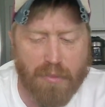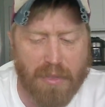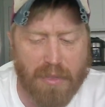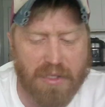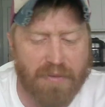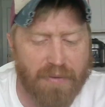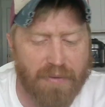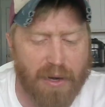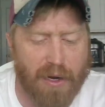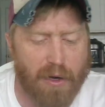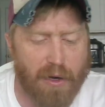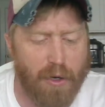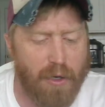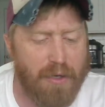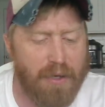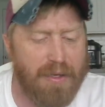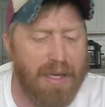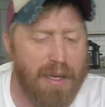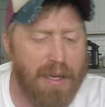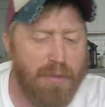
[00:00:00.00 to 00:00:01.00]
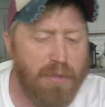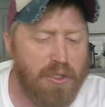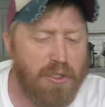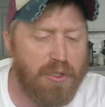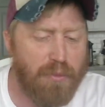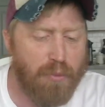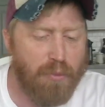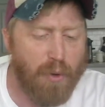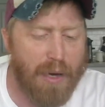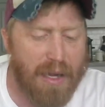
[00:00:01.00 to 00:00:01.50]
misfire, or
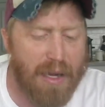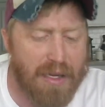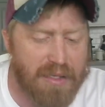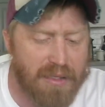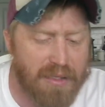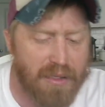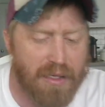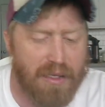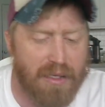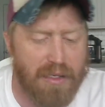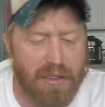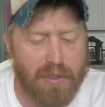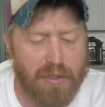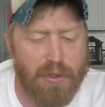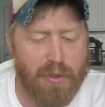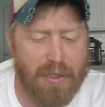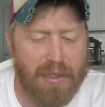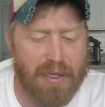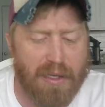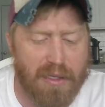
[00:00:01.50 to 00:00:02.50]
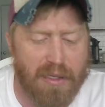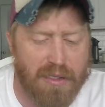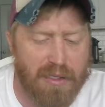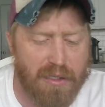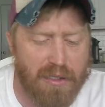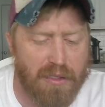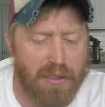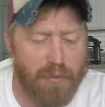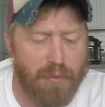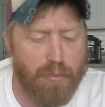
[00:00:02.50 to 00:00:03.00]
damage the brass, leading to
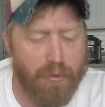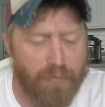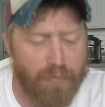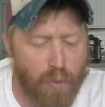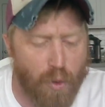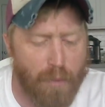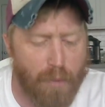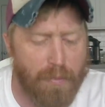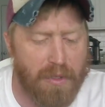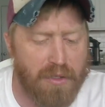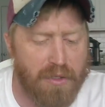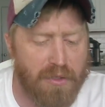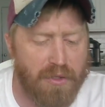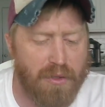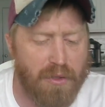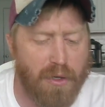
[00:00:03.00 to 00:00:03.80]
inconsistent performance.